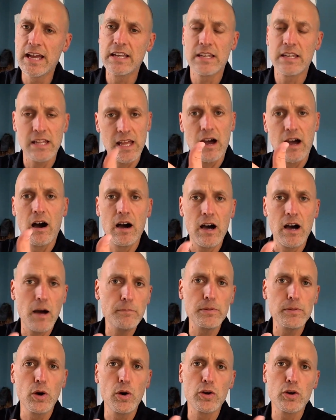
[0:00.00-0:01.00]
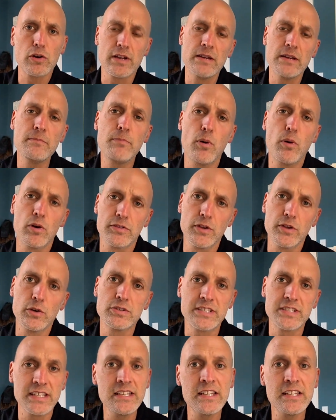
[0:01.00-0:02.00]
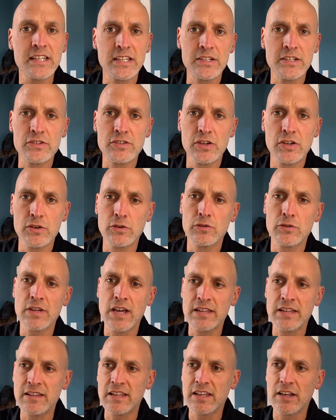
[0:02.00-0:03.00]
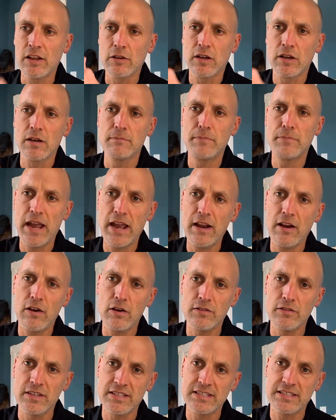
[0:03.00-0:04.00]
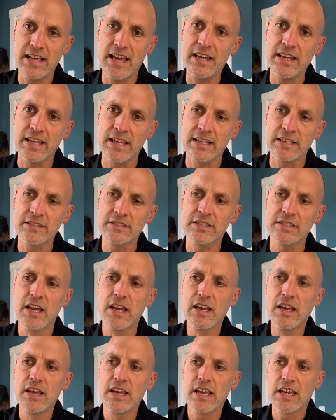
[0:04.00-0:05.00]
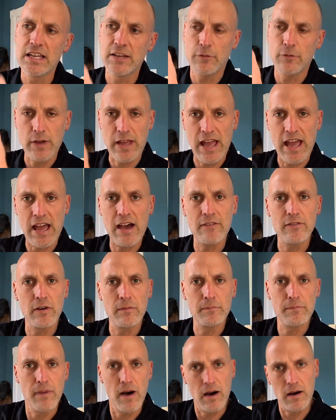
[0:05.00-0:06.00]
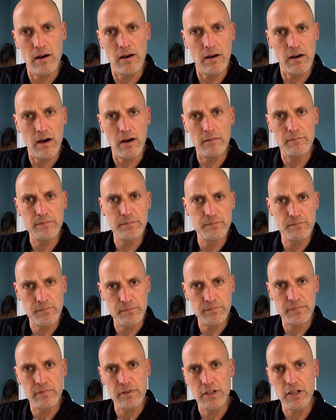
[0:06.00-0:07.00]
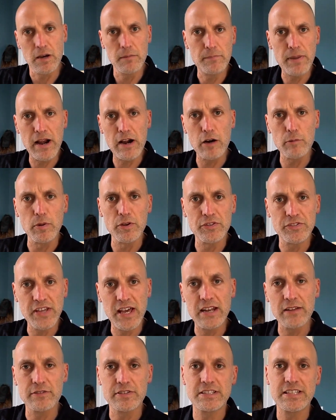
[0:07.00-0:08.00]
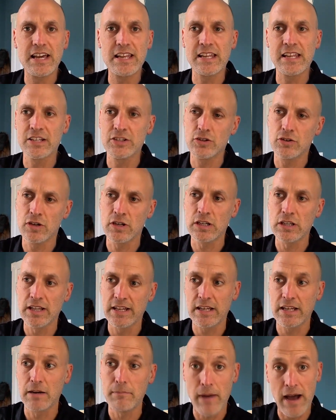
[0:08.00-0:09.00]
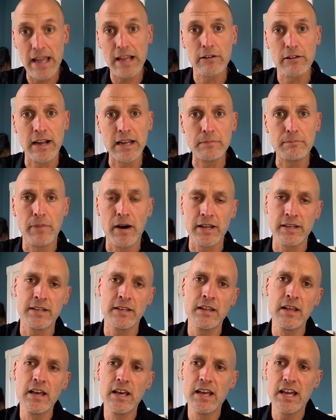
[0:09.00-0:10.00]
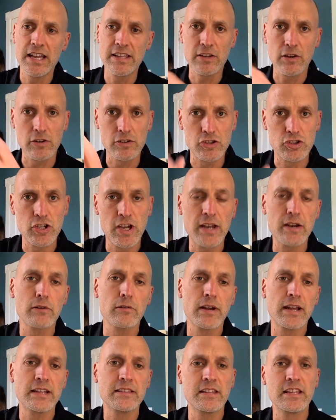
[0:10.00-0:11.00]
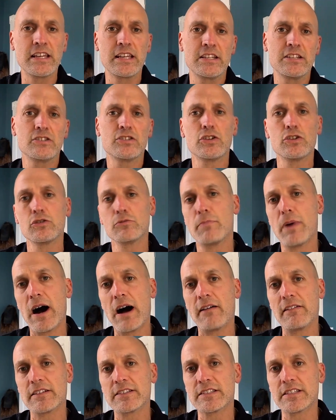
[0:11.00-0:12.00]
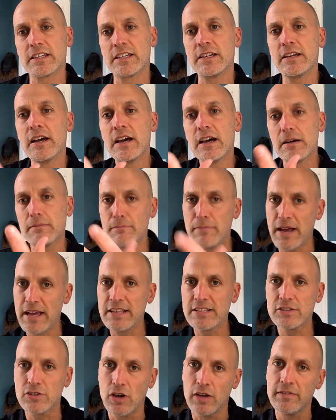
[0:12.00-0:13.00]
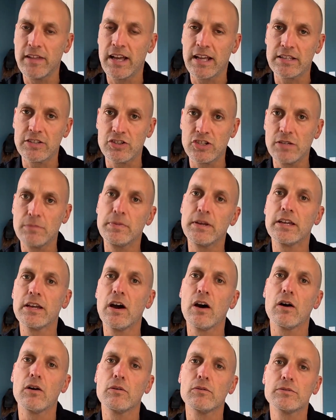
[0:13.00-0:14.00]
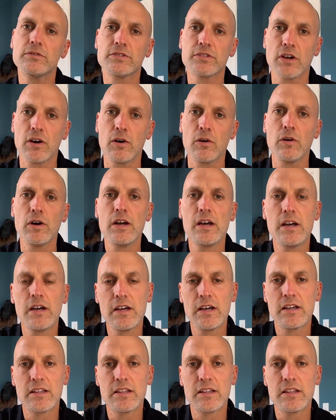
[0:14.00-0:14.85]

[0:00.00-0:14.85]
and upload or import those into Intune, and then it'll compare the settings. And if we have a comparable set of settings, you can click a migrate button, and it'll generate the Intune policy based on that GPO. So